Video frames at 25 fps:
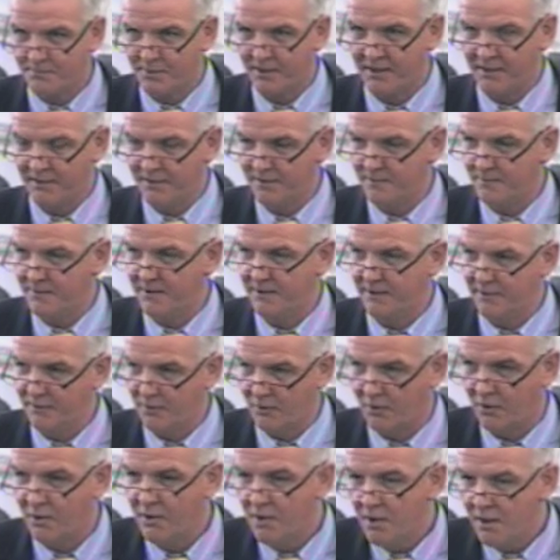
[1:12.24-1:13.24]
bringing them
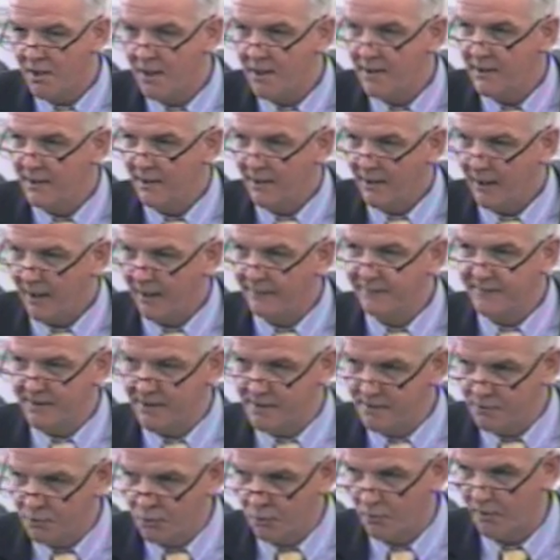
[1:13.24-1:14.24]
here and
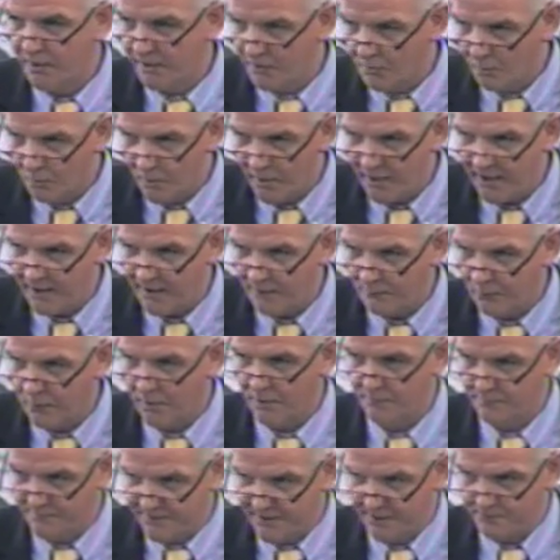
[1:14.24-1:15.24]
then going away,
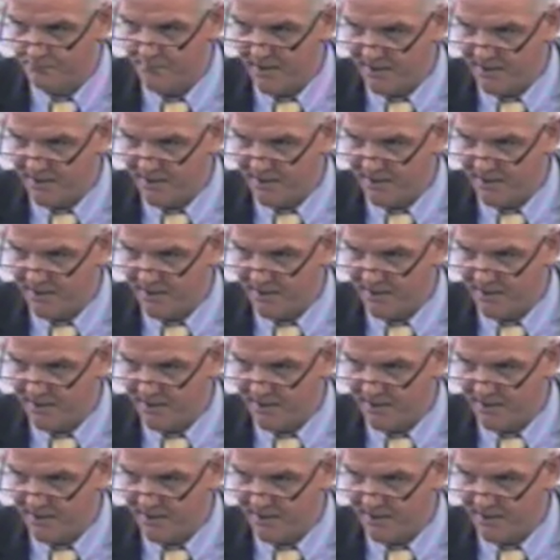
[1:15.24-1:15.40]
that